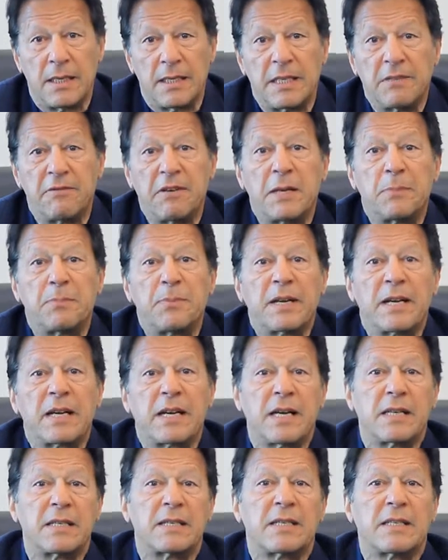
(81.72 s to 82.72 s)
Developing
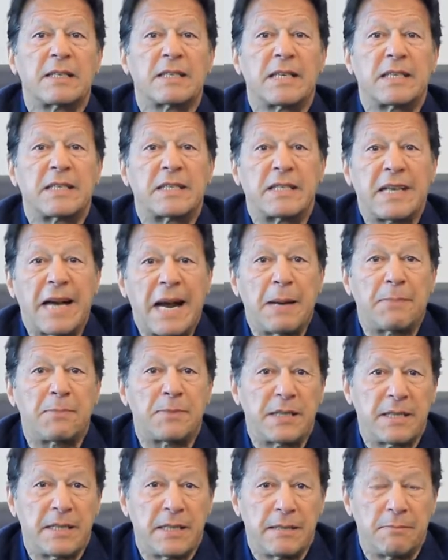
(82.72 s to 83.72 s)
countries are
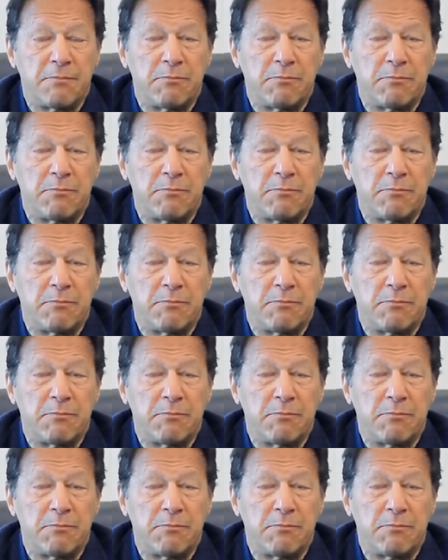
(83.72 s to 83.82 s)
trapped